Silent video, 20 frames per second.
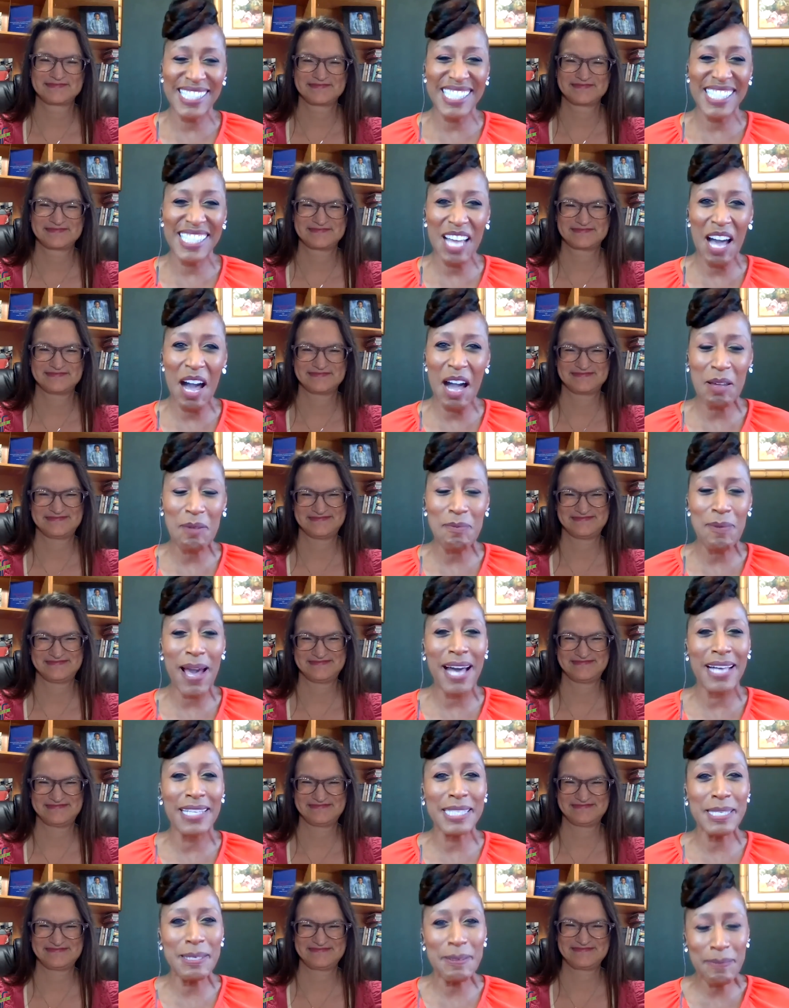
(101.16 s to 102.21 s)
Speaker 1: us to talk about,
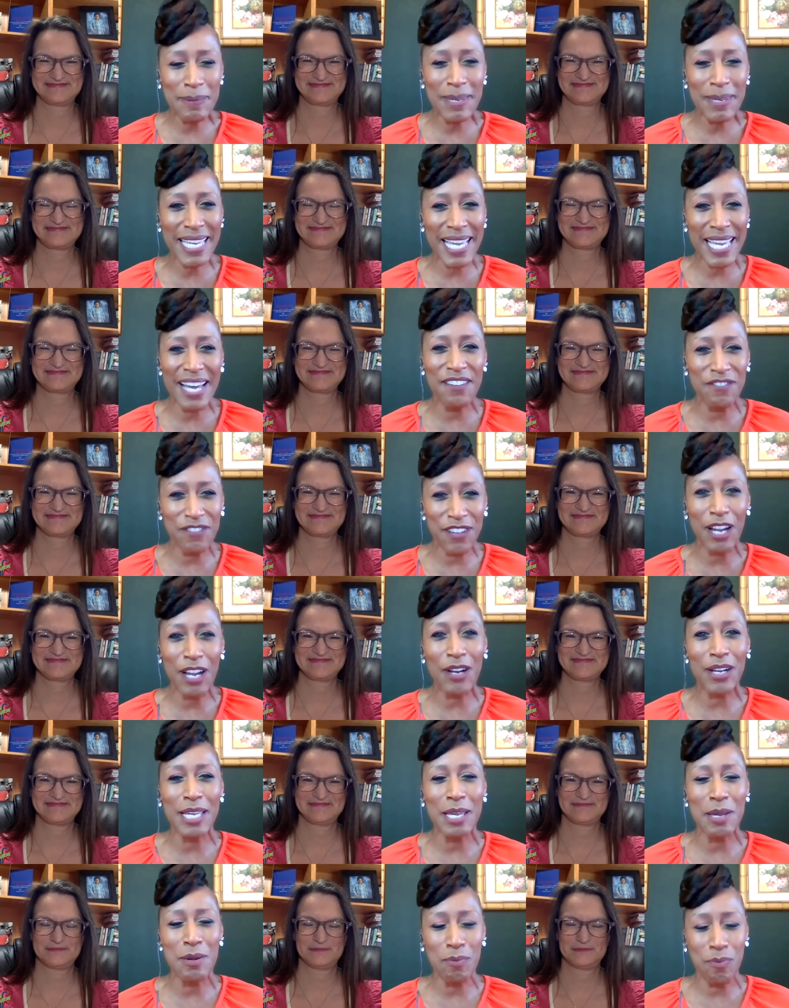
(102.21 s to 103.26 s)
to me, a
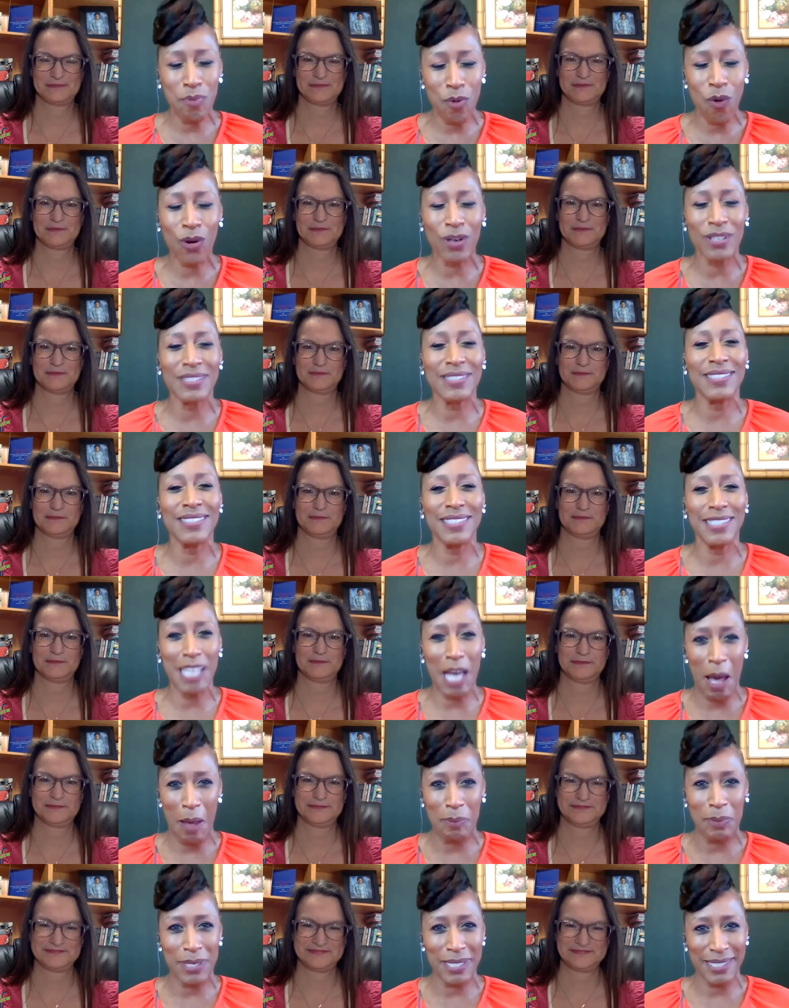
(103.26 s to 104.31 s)
very important
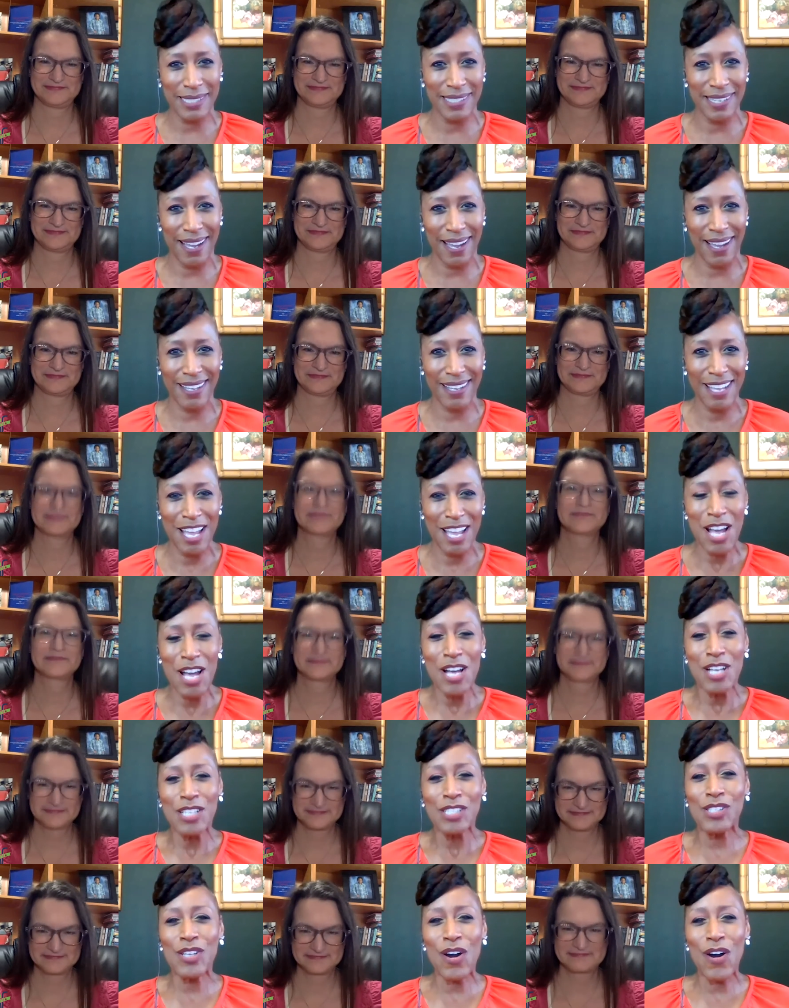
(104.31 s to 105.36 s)
topic today.
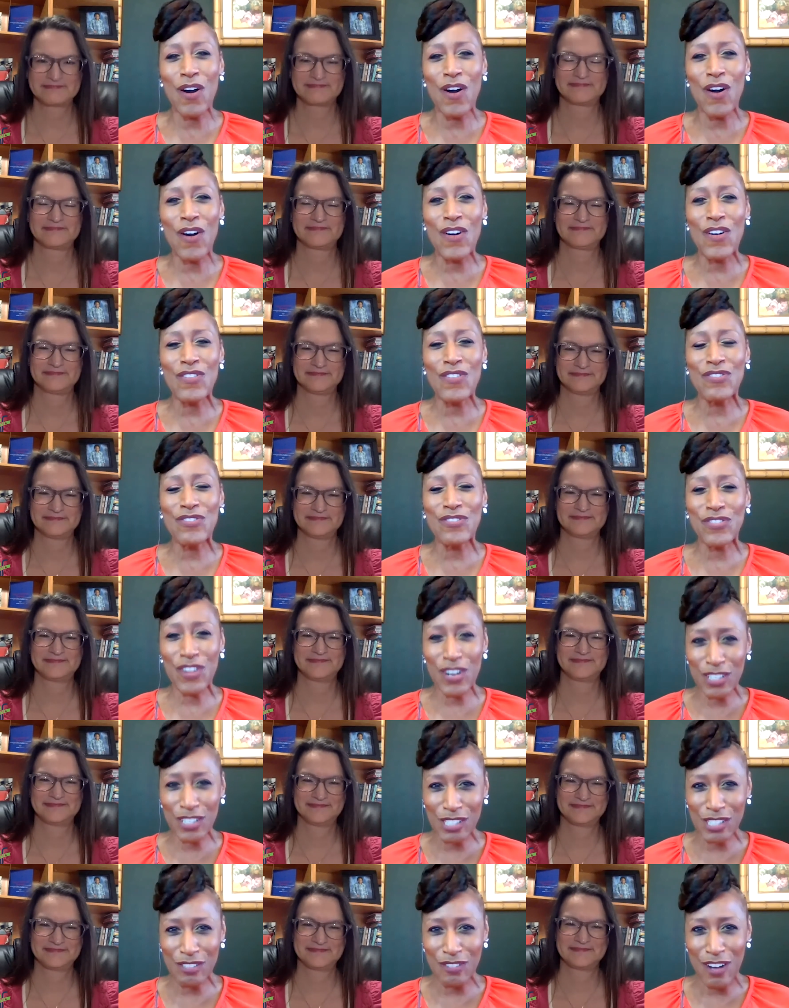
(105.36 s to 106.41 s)
So
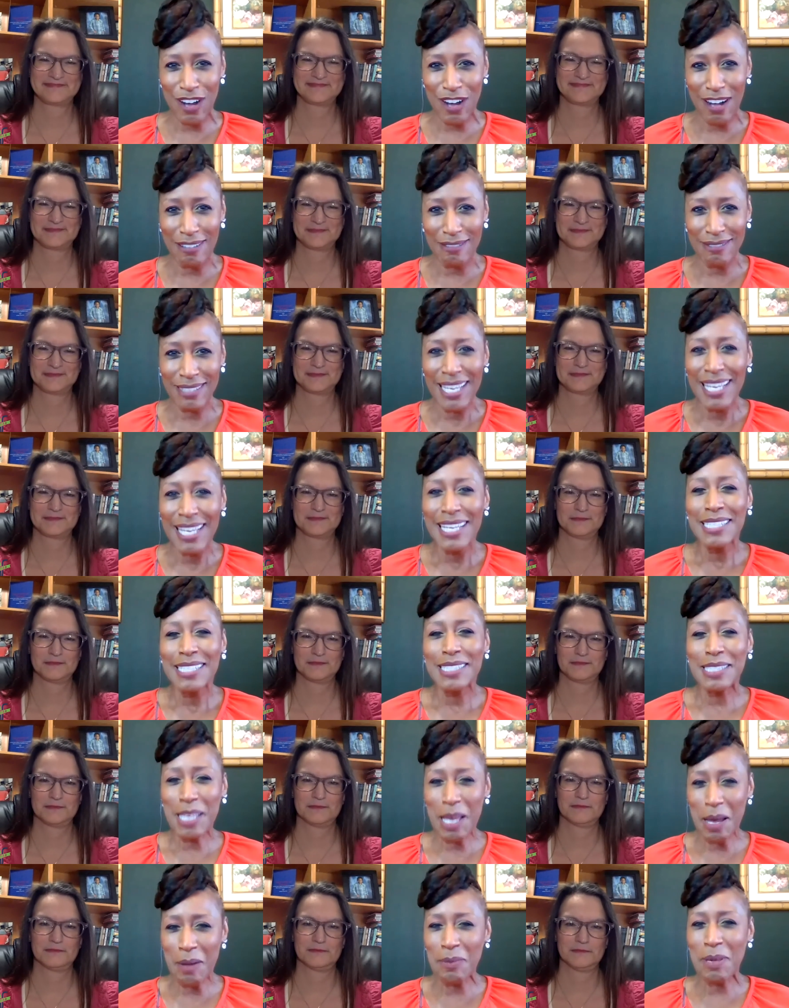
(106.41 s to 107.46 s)
first of all,
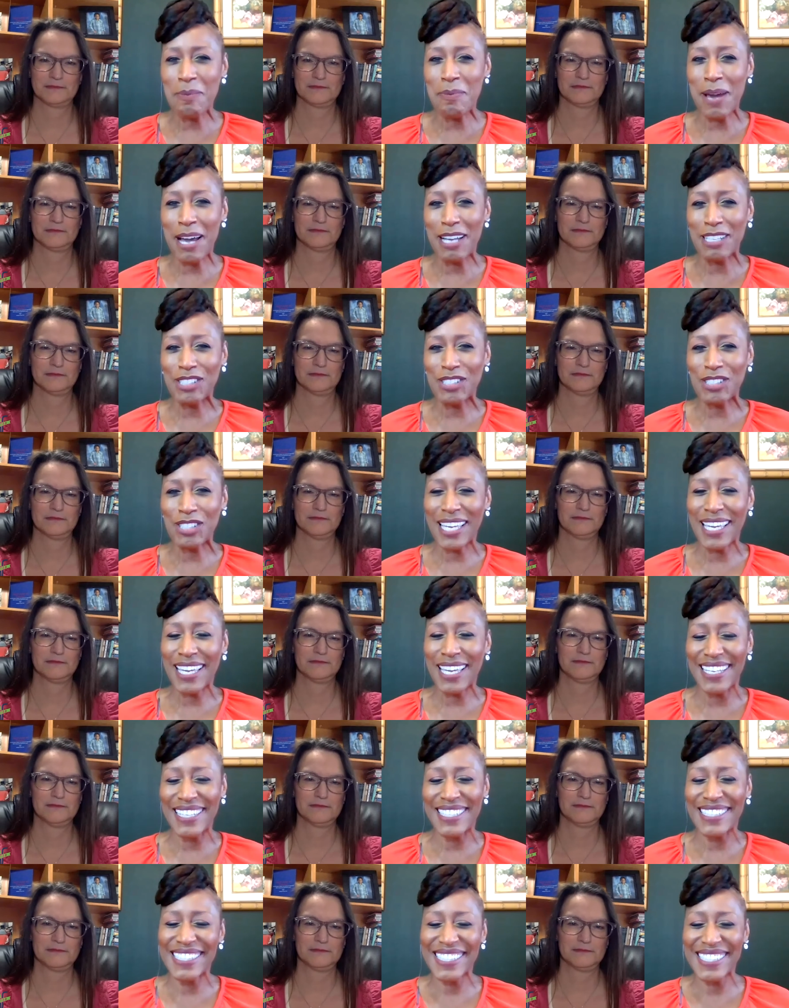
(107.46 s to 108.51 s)
tell me about your
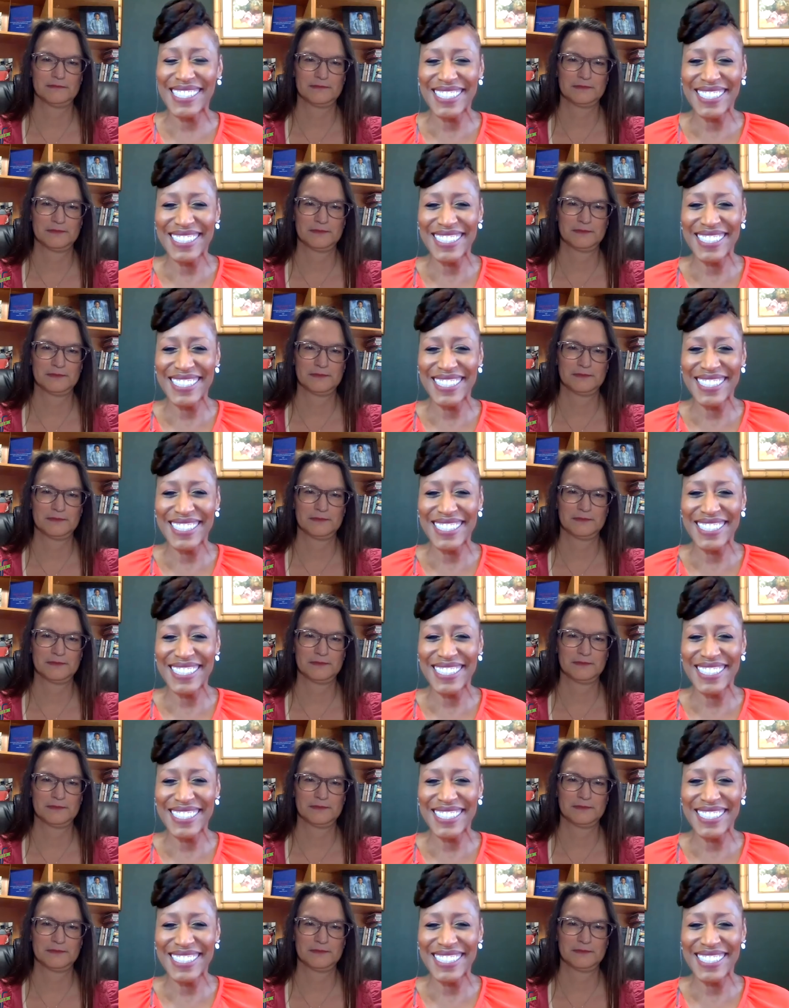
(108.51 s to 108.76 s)
kids.